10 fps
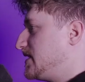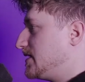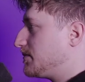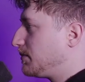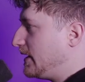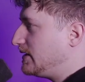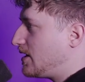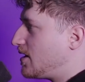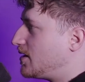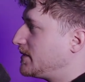the blend
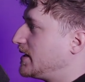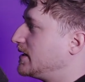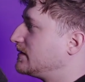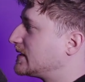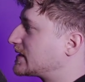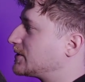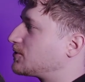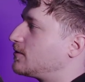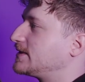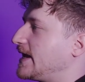knob, and this
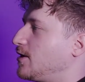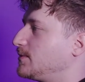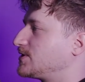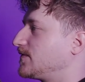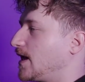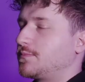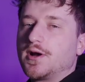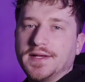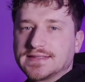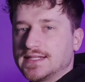controls how much of that
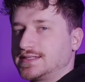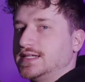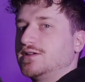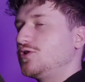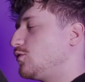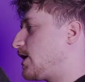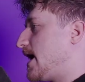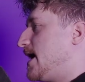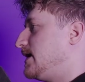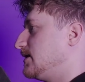process signal we're
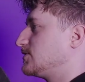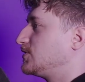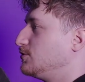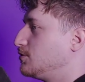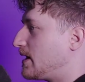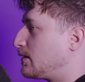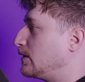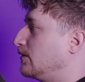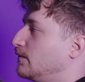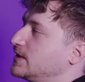adding to
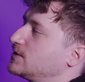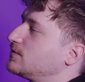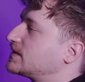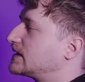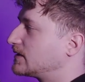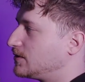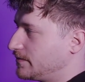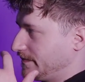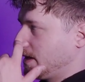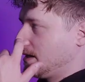our original signal.